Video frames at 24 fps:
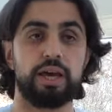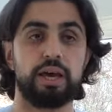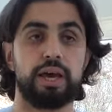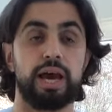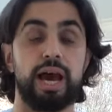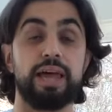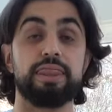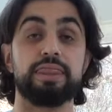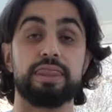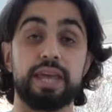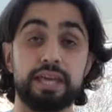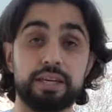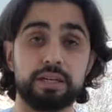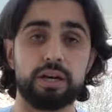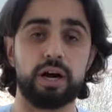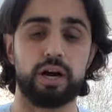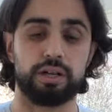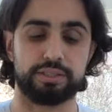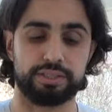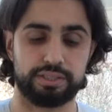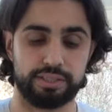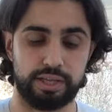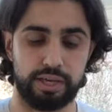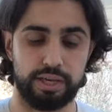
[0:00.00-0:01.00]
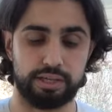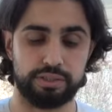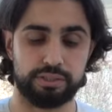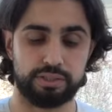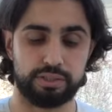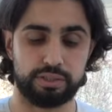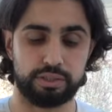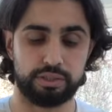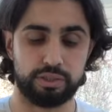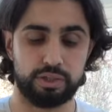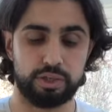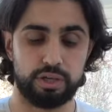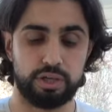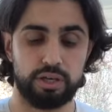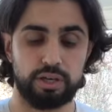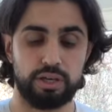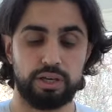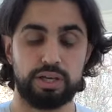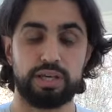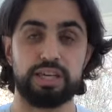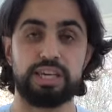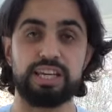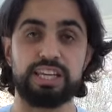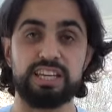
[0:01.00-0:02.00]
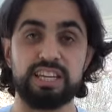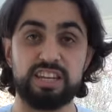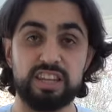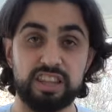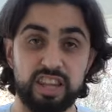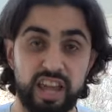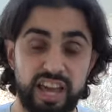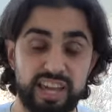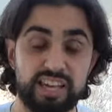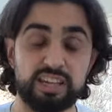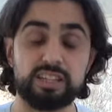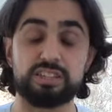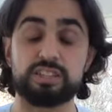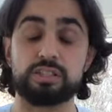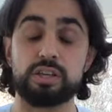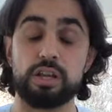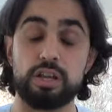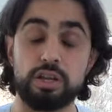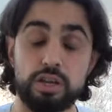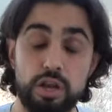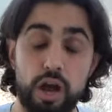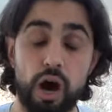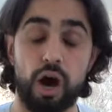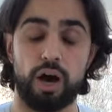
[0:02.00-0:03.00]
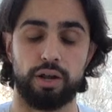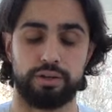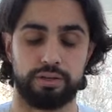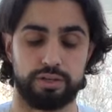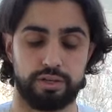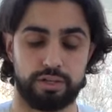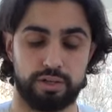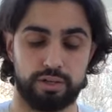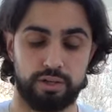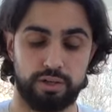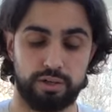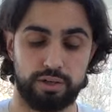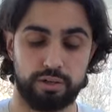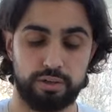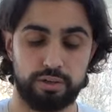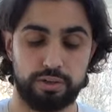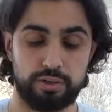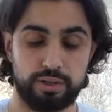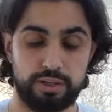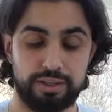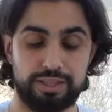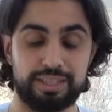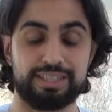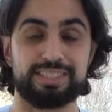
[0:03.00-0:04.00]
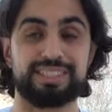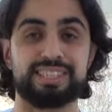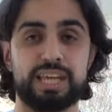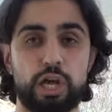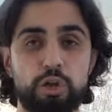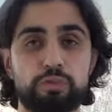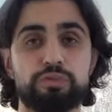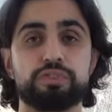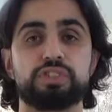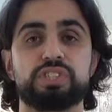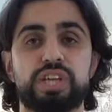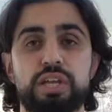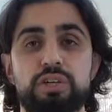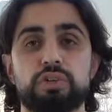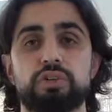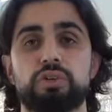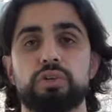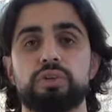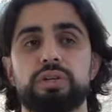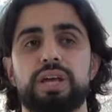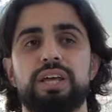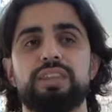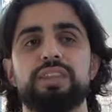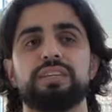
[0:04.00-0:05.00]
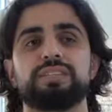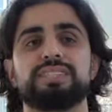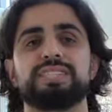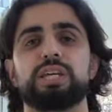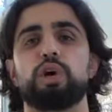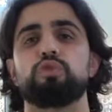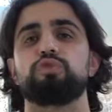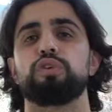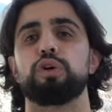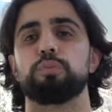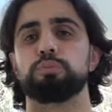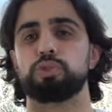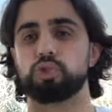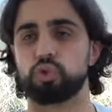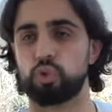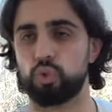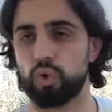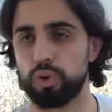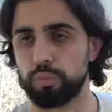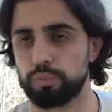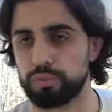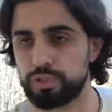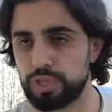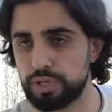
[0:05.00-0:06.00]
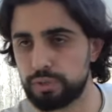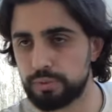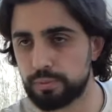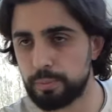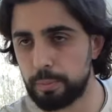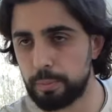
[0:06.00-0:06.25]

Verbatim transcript: And then God says, He likes not the self centered and the self absorbed.